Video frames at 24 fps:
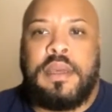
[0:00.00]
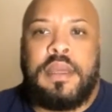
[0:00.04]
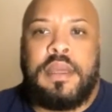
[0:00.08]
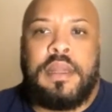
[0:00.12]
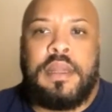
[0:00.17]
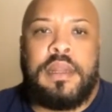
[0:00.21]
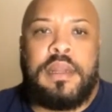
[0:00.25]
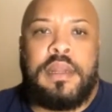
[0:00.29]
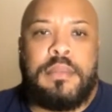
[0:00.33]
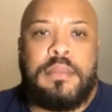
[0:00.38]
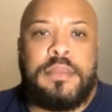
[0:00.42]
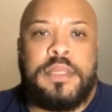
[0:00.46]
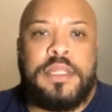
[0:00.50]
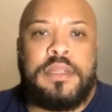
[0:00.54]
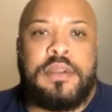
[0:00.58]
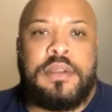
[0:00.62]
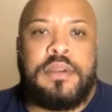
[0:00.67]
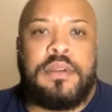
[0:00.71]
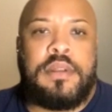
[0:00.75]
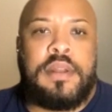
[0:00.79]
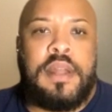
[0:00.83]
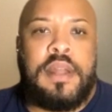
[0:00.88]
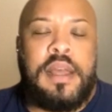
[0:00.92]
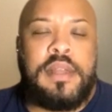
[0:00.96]
And it didn't
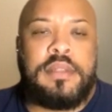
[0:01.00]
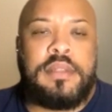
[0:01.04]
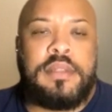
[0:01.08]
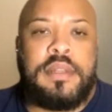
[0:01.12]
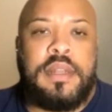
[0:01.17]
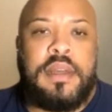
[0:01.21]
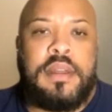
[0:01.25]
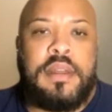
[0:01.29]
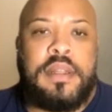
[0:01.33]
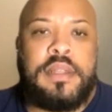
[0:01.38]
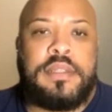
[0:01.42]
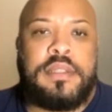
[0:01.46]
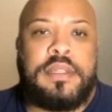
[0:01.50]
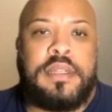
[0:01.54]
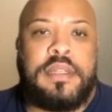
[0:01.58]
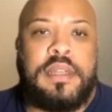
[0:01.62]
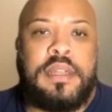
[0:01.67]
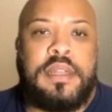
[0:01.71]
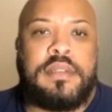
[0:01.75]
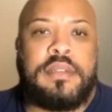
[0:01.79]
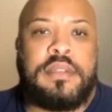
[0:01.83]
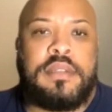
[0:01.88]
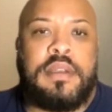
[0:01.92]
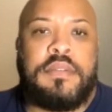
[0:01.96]
materialize, and now they're sitting
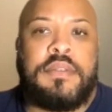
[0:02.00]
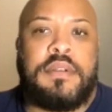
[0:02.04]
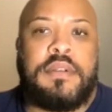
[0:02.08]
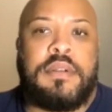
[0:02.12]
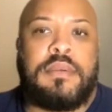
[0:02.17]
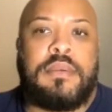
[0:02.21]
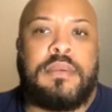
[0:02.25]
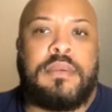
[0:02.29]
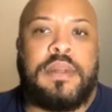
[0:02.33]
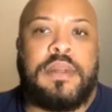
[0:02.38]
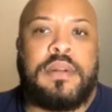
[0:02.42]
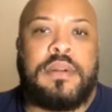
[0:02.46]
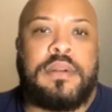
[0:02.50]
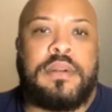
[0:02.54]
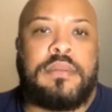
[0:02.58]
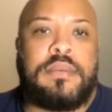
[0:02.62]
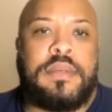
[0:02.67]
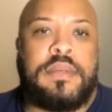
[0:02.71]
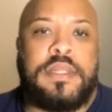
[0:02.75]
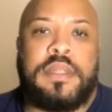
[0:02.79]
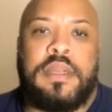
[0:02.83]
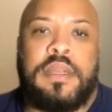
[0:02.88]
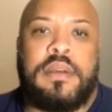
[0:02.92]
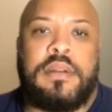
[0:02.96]
there suffering, wondering
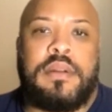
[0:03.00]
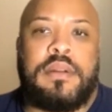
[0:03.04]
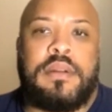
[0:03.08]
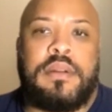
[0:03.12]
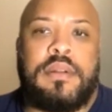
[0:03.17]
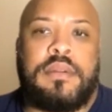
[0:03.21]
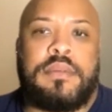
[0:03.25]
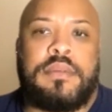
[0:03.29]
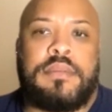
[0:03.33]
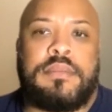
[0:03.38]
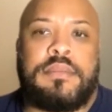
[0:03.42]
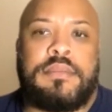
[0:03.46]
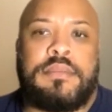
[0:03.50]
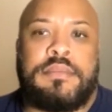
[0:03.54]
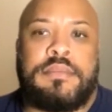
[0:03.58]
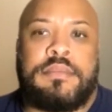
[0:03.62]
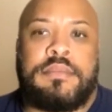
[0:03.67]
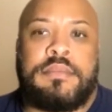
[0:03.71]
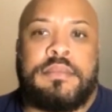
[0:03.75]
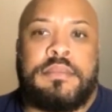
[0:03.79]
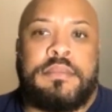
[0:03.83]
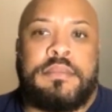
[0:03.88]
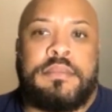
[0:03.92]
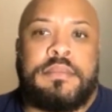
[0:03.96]
what the hell to do.
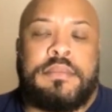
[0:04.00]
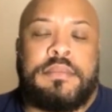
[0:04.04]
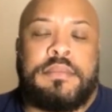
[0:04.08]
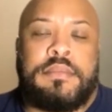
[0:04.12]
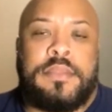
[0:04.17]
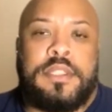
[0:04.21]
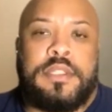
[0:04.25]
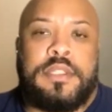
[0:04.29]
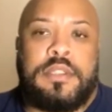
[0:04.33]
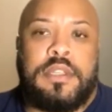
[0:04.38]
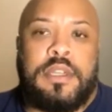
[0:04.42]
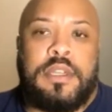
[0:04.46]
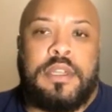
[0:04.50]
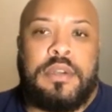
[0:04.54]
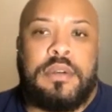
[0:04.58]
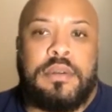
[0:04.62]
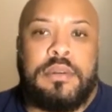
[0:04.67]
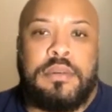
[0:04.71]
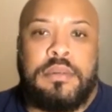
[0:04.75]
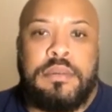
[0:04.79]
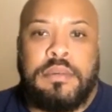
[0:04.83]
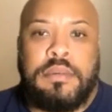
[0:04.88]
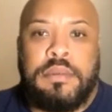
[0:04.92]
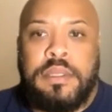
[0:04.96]

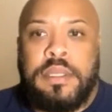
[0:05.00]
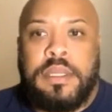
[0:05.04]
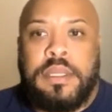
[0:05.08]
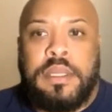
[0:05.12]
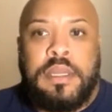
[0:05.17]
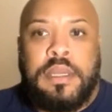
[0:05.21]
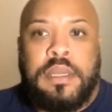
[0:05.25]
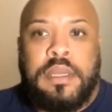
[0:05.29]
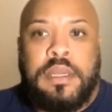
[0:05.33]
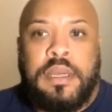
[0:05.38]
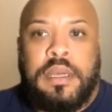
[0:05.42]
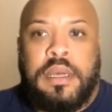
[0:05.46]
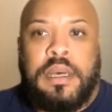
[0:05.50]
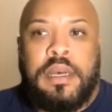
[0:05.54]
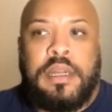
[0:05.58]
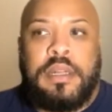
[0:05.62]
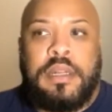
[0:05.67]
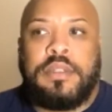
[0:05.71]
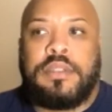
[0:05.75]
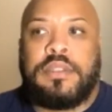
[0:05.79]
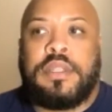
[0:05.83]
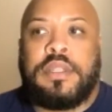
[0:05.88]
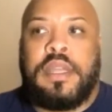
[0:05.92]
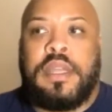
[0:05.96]
So
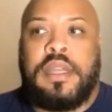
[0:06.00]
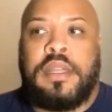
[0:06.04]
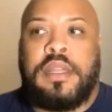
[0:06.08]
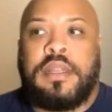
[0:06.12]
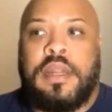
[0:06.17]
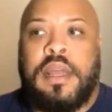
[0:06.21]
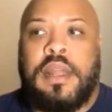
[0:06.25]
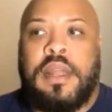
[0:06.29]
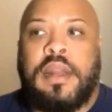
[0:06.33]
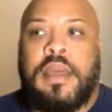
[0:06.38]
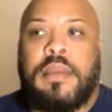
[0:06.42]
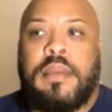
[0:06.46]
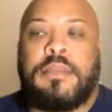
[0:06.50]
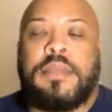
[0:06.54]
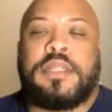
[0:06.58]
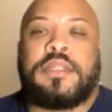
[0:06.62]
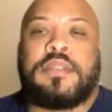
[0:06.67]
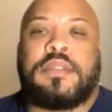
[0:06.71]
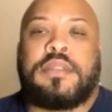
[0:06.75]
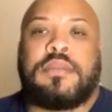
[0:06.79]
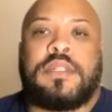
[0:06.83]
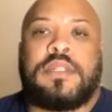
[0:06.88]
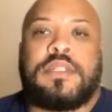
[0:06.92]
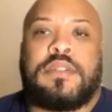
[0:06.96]
understand the dynamics
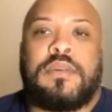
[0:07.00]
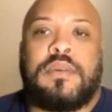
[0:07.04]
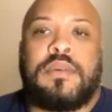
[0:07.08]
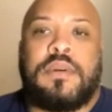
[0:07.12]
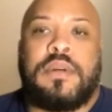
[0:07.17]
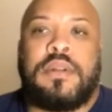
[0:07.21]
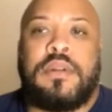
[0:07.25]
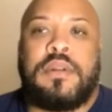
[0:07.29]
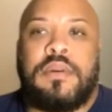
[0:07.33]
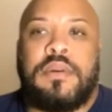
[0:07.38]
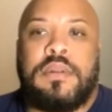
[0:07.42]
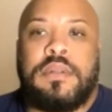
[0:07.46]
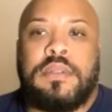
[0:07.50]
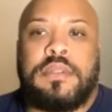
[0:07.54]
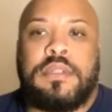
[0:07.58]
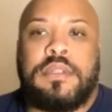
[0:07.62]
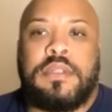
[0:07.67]
of what's going on.